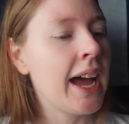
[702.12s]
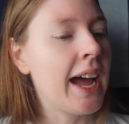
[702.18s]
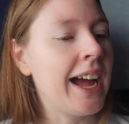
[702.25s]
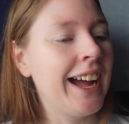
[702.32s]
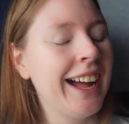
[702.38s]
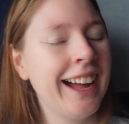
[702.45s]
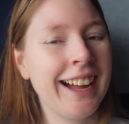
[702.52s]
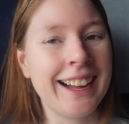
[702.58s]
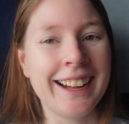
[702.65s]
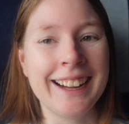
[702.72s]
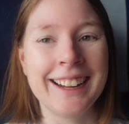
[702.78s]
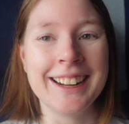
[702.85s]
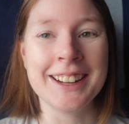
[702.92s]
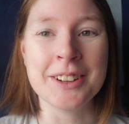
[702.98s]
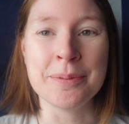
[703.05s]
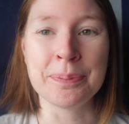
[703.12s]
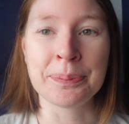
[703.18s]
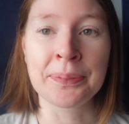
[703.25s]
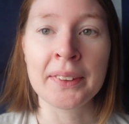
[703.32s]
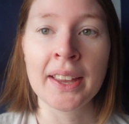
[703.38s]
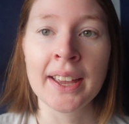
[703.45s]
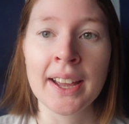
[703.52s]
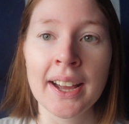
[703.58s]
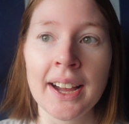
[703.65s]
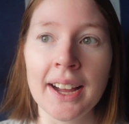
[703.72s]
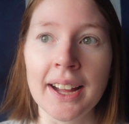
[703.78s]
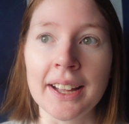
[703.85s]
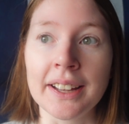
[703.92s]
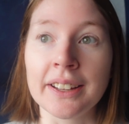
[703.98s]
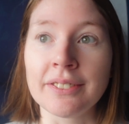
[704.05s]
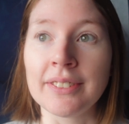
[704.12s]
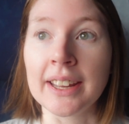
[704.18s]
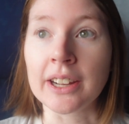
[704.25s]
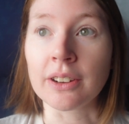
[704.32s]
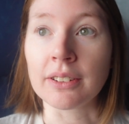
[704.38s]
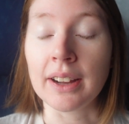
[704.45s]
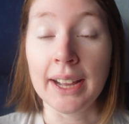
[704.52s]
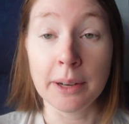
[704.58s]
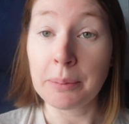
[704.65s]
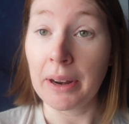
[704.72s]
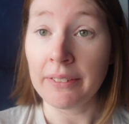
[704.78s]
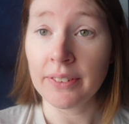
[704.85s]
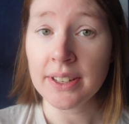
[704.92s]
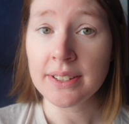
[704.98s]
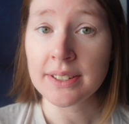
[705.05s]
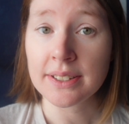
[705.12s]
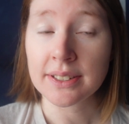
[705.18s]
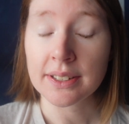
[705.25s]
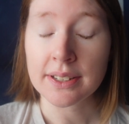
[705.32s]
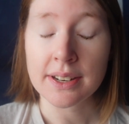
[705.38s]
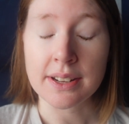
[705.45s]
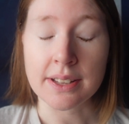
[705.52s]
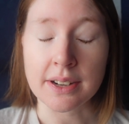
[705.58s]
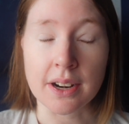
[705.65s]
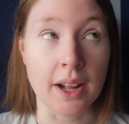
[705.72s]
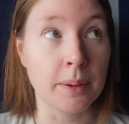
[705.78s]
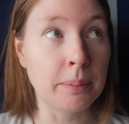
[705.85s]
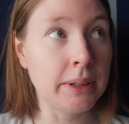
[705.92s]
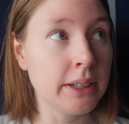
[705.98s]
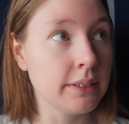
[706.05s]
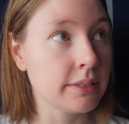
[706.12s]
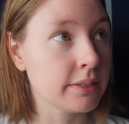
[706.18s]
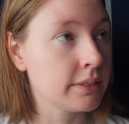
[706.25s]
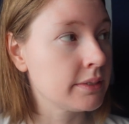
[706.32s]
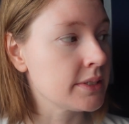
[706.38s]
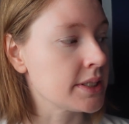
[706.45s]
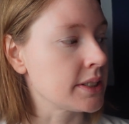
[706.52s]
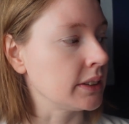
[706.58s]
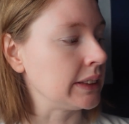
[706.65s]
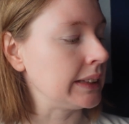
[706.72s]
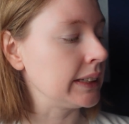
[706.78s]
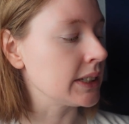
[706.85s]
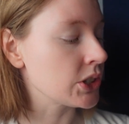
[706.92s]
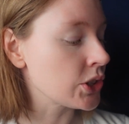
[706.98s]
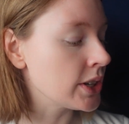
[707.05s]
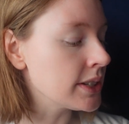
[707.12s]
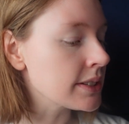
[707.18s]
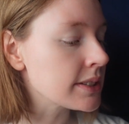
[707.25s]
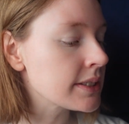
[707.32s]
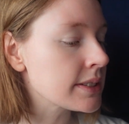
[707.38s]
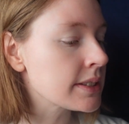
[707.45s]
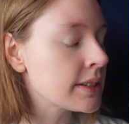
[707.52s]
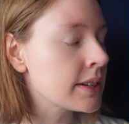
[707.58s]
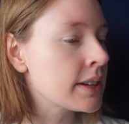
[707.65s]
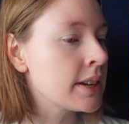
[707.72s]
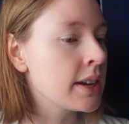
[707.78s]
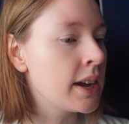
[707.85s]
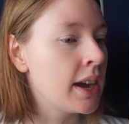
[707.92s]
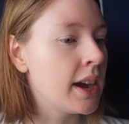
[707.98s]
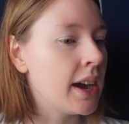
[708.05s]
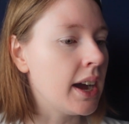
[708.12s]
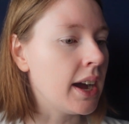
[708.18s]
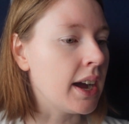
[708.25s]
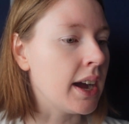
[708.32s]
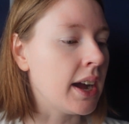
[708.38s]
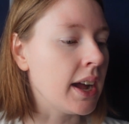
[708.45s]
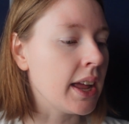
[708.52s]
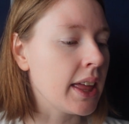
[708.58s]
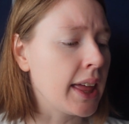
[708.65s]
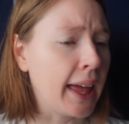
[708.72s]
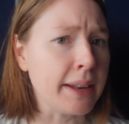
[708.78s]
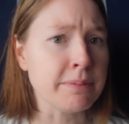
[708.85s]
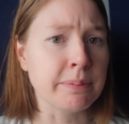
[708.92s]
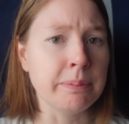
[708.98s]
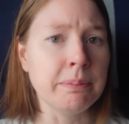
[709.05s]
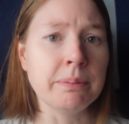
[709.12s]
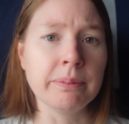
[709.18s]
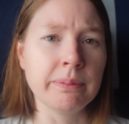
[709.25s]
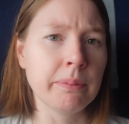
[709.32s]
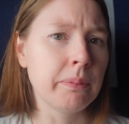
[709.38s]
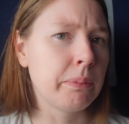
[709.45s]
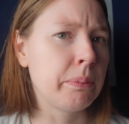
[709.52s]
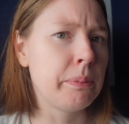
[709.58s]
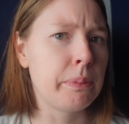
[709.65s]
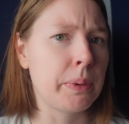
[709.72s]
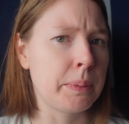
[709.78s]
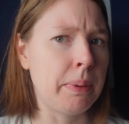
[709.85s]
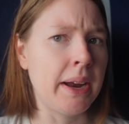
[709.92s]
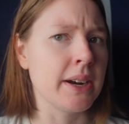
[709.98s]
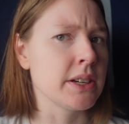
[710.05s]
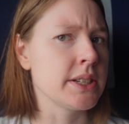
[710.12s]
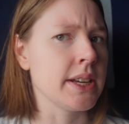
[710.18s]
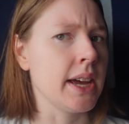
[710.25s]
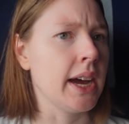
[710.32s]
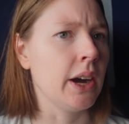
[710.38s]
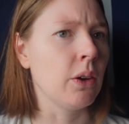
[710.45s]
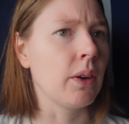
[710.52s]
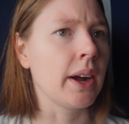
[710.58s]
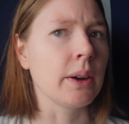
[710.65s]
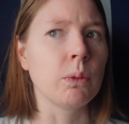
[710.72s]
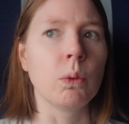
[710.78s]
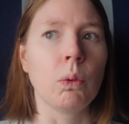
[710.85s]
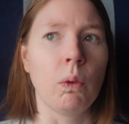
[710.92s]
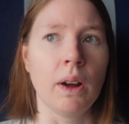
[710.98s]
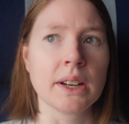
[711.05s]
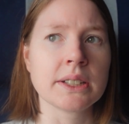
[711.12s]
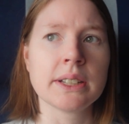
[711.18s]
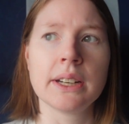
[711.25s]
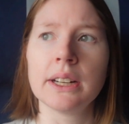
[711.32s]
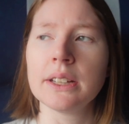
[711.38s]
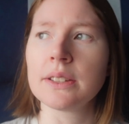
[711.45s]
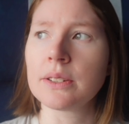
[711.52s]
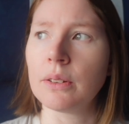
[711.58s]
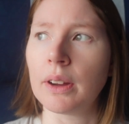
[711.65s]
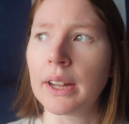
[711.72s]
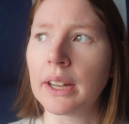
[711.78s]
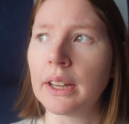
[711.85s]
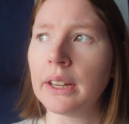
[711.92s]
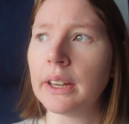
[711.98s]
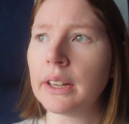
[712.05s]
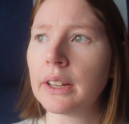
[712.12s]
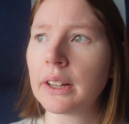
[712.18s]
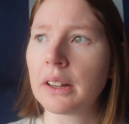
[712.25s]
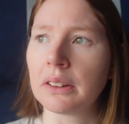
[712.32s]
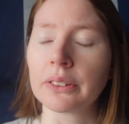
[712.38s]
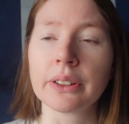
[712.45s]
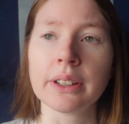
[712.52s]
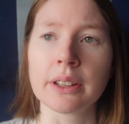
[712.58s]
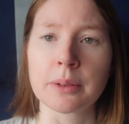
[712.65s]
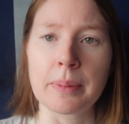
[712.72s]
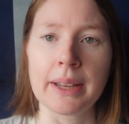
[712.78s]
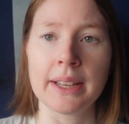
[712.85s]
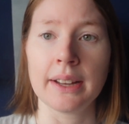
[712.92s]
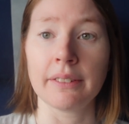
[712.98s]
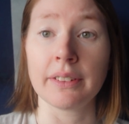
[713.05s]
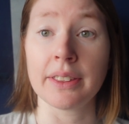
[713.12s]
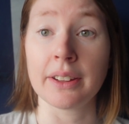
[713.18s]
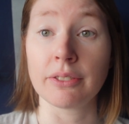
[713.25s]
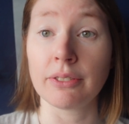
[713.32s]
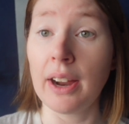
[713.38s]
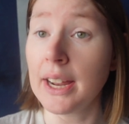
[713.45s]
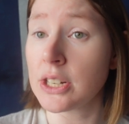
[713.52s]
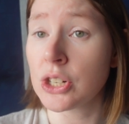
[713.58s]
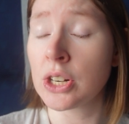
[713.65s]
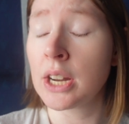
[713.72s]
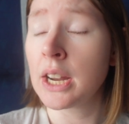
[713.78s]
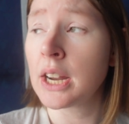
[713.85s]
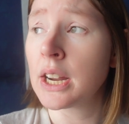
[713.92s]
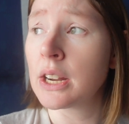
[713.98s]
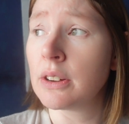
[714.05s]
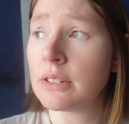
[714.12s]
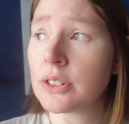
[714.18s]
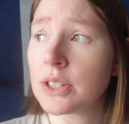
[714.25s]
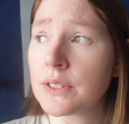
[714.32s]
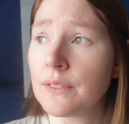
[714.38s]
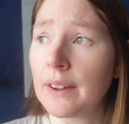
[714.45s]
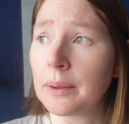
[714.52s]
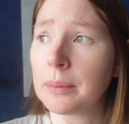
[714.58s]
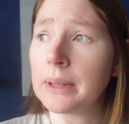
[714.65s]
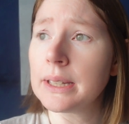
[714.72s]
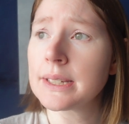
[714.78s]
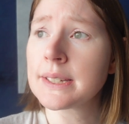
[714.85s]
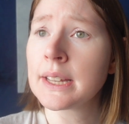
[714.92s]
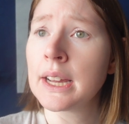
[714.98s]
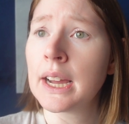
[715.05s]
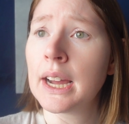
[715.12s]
I have now had breakfast and an omelet. It's delicious. And prepared to how I wanted it. So clearly they're making everything fresh, which is fabulous.